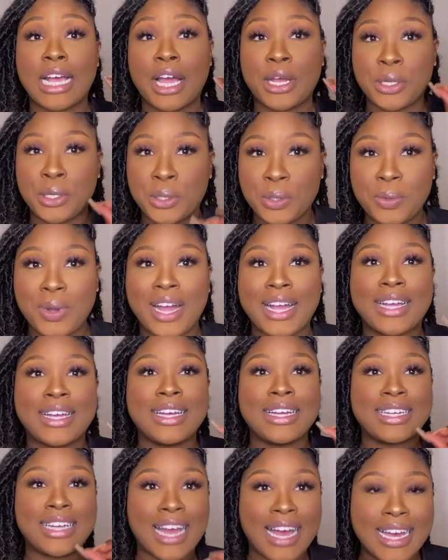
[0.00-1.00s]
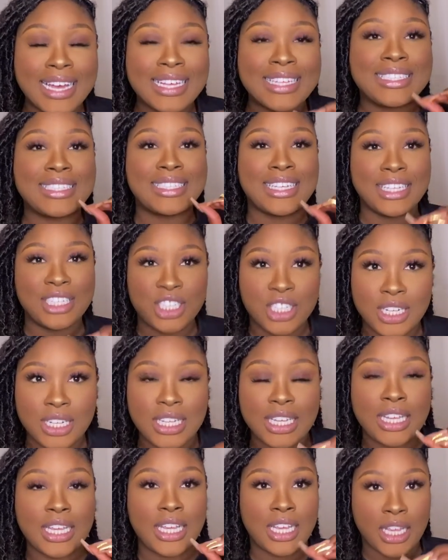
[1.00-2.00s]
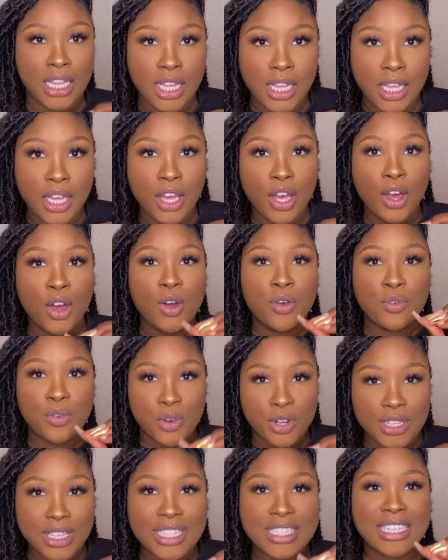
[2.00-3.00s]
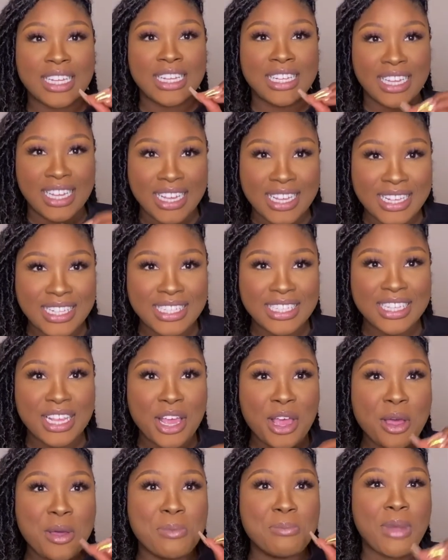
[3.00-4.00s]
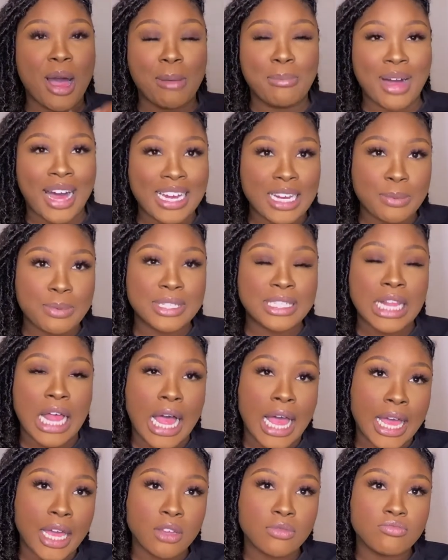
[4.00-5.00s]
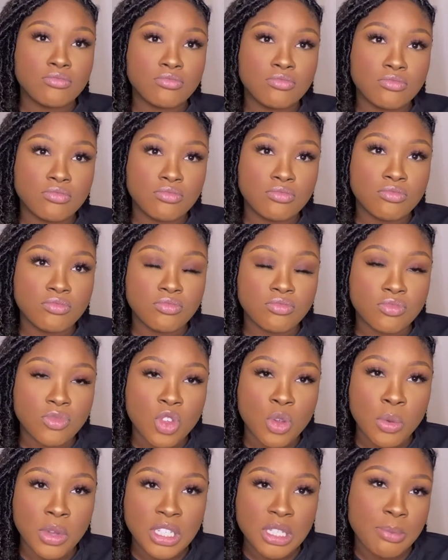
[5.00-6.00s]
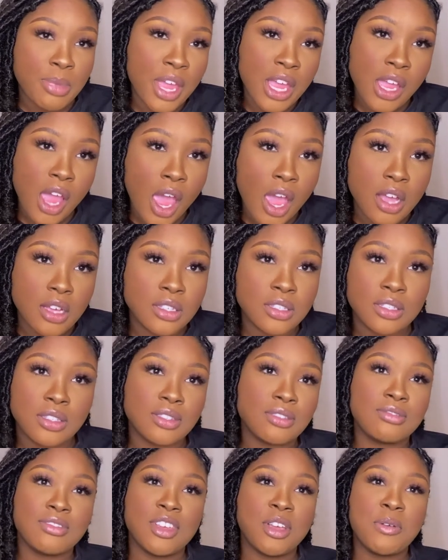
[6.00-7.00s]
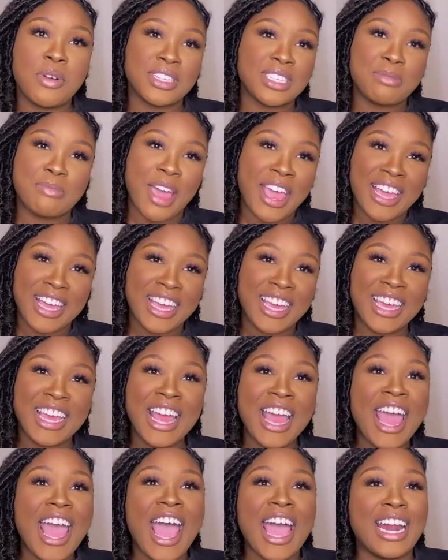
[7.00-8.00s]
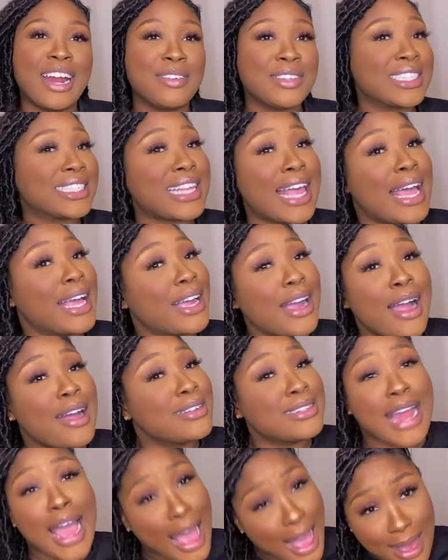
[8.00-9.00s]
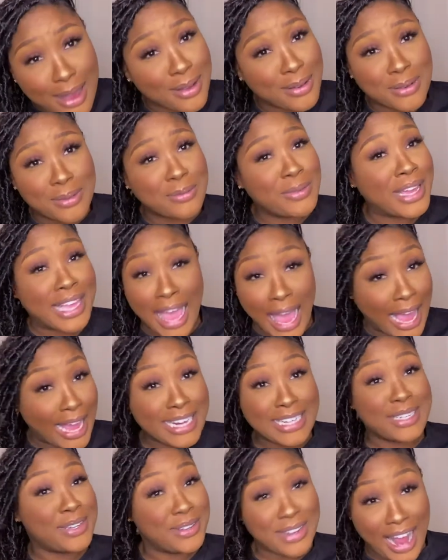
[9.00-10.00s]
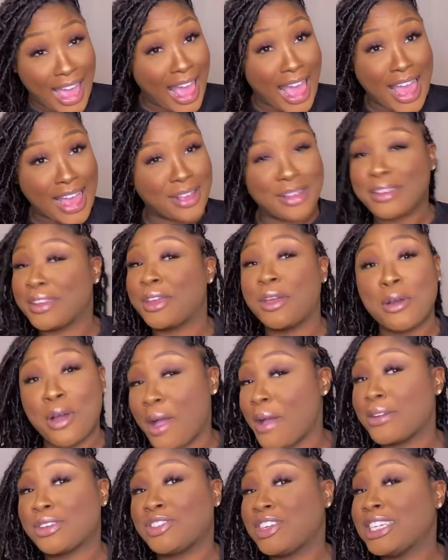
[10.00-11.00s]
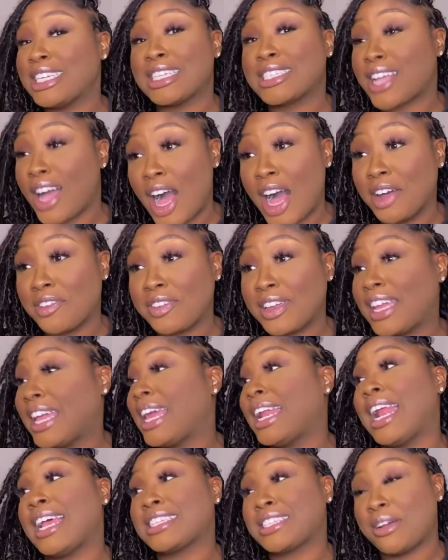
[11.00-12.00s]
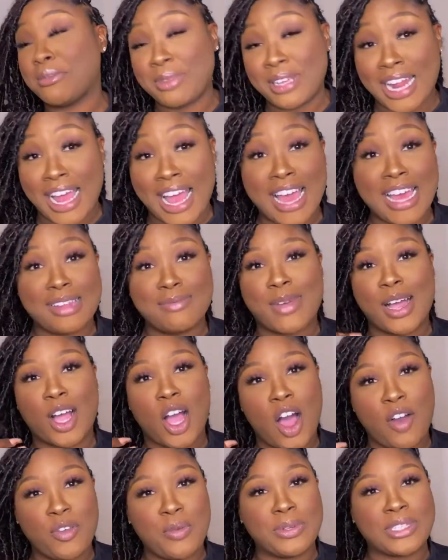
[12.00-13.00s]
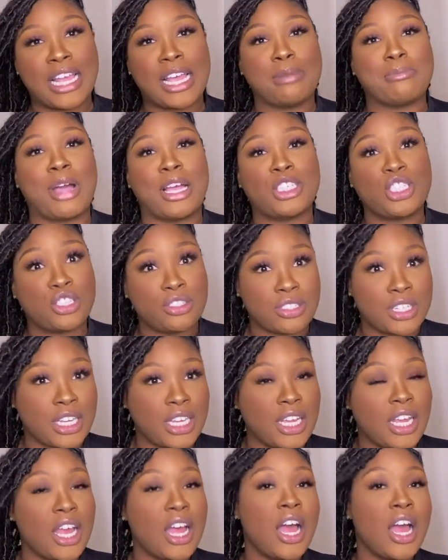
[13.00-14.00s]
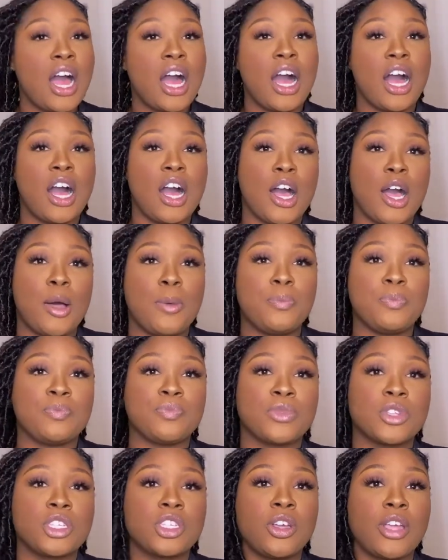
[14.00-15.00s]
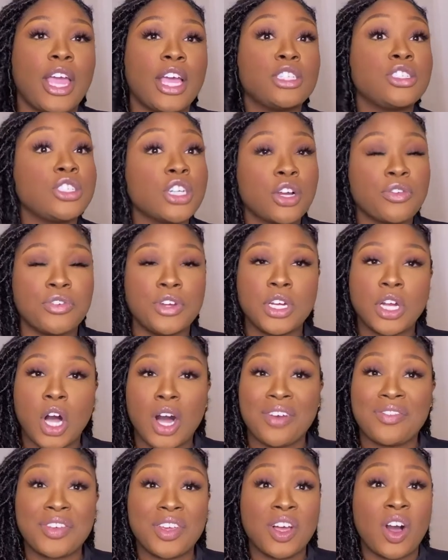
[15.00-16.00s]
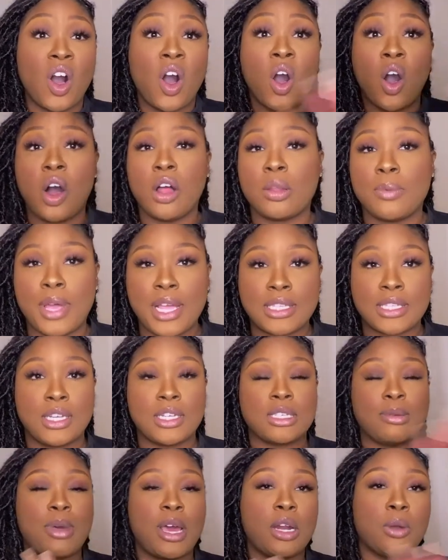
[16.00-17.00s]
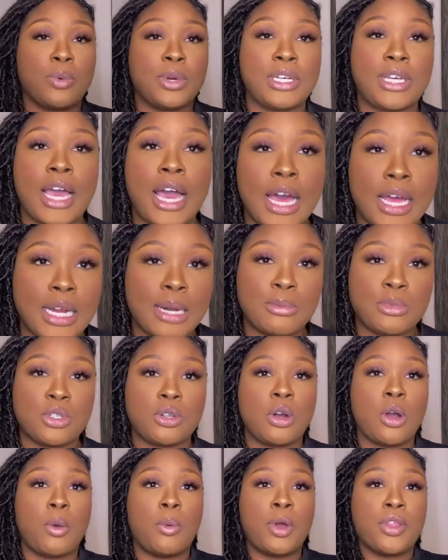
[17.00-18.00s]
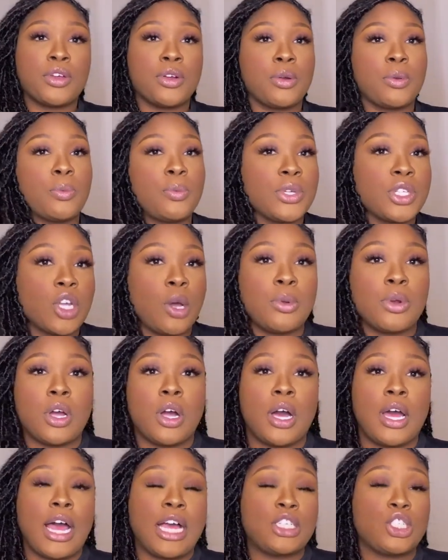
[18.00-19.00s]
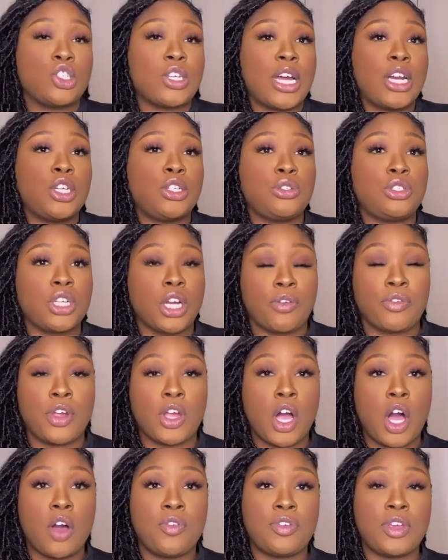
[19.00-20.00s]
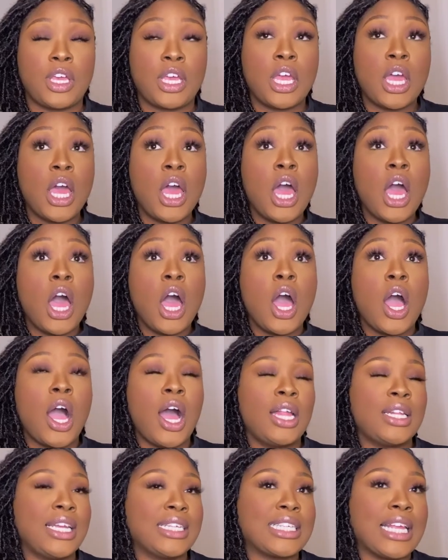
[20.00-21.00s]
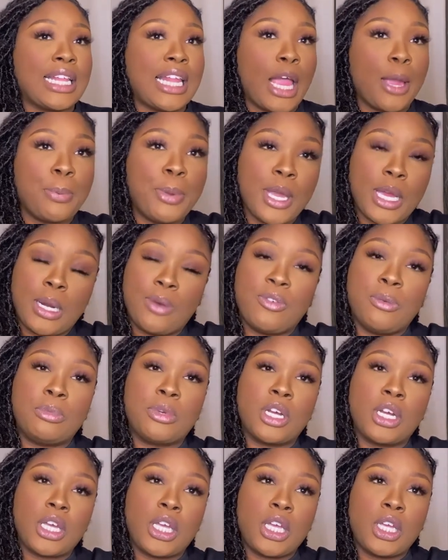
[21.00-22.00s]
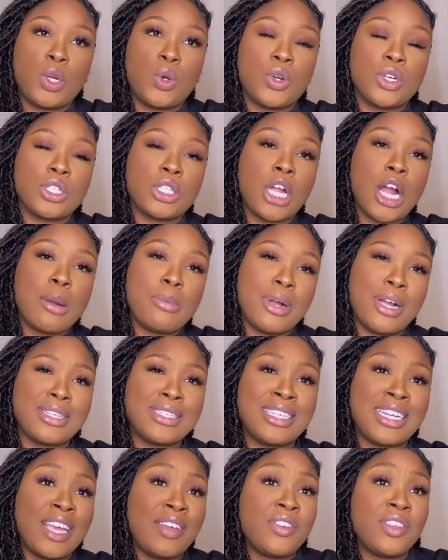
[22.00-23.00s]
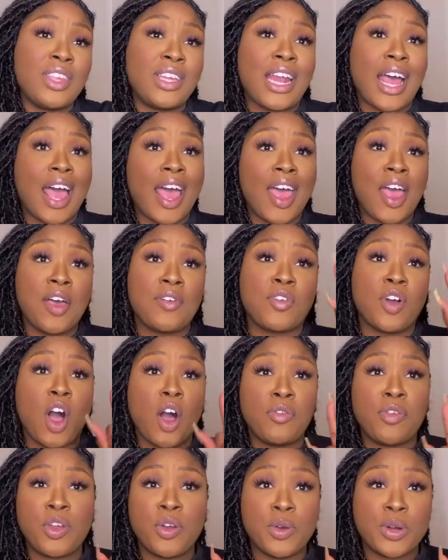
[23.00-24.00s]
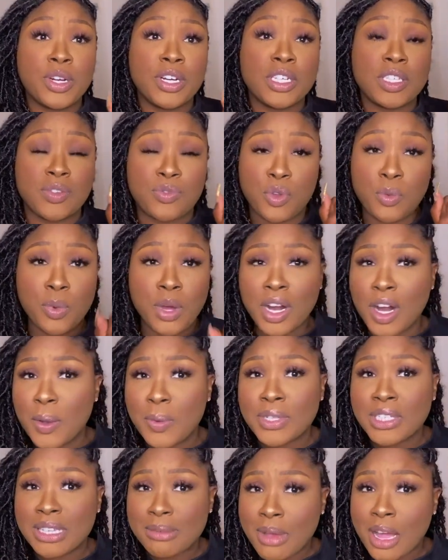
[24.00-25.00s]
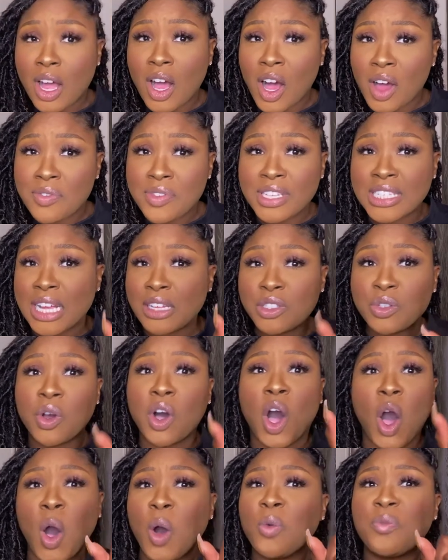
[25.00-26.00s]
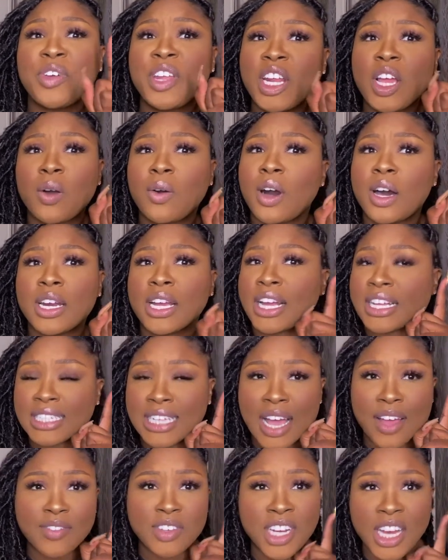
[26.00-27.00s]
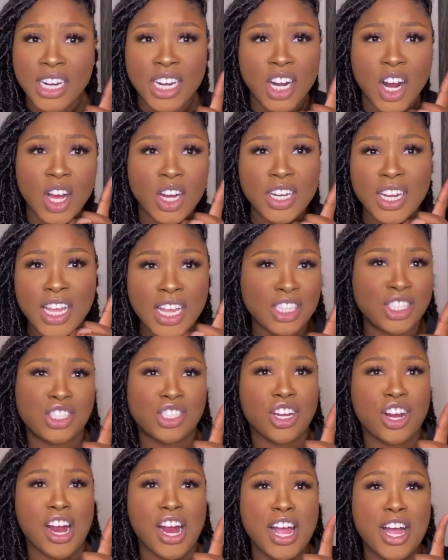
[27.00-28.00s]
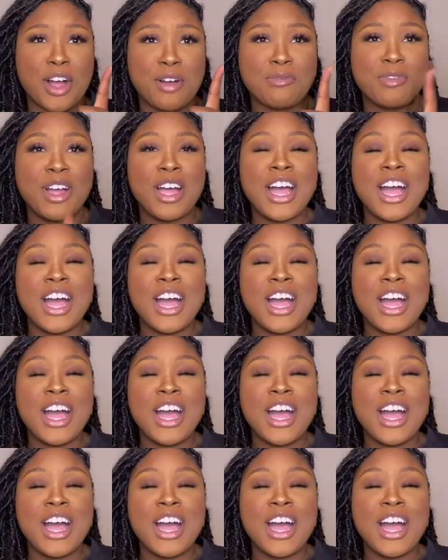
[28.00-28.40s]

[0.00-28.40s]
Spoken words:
I knew I could not intentionally eat for this cleanse, my body was like, you want some pancakes? You want some bacon? And I'm just like, girl, no, we can't do that. You want to drink this coffee and that's going to be that. And my coffee was like my treat. So yeah, sugar-free coffee always. It doesn't matter what diet I'm doing, whether what's going on. I just try to do sugar-free coffee. Unless I like pick it up from Dunkin' or Starbucks. And even then I have coffee orders. If you want to know what's in my coffees, I'll do a whole video on it because I've done it on Instagram